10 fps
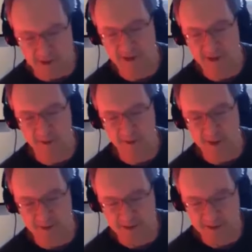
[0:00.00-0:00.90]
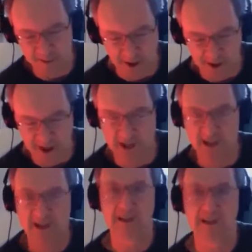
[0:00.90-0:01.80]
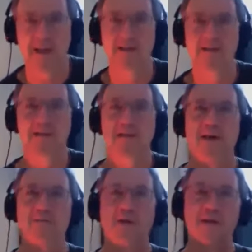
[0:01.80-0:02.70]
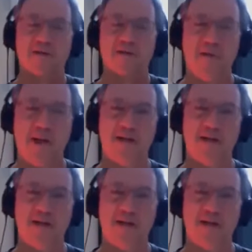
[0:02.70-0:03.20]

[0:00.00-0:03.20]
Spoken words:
little bit of a smart alecky tendency, I must admit,